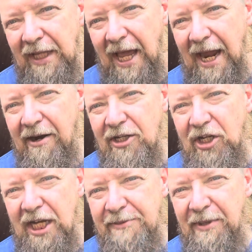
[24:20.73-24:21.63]
air
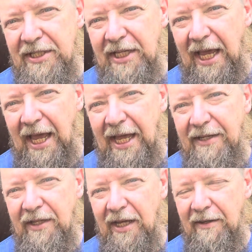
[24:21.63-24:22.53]
adjustments
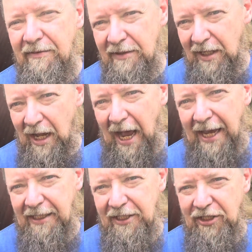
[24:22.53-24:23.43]
and the
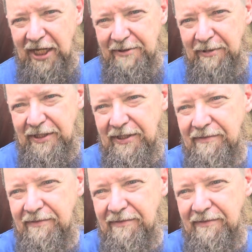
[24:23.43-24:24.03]
idle adjustments.